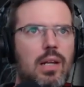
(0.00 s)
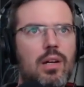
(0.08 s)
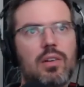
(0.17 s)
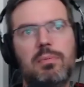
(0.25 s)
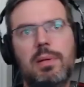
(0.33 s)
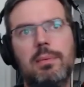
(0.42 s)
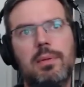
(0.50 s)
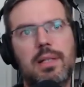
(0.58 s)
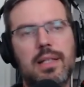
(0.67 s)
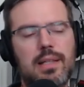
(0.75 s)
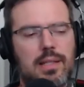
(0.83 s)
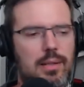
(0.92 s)
a lot of people
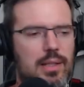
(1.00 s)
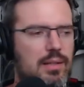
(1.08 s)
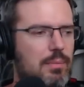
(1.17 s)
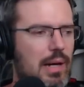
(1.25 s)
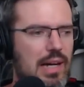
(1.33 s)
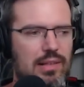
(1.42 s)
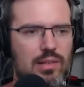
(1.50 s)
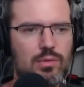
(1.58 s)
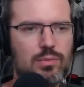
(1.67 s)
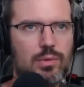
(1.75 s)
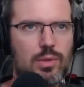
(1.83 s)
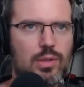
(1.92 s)
in the in the
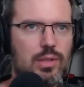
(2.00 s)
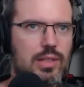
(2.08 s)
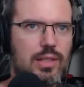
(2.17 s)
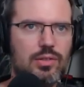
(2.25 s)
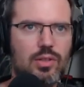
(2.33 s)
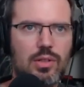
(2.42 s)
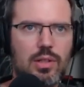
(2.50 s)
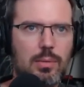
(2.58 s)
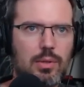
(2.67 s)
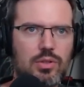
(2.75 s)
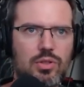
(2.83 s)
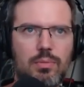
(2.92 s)
Python world are talking
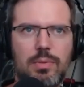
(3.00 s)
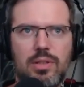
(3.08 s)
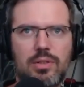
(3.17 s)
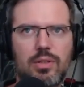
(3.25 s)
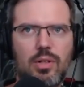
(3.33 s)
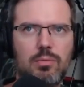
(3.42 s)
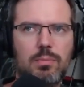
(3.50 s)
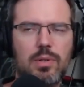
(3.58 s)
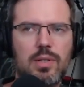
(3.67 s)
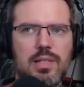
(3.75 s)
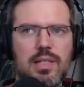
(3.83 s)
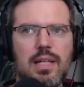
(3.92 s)
about Jupyter
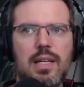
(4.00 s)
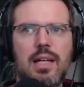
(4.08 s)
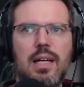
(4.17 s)
notebooks.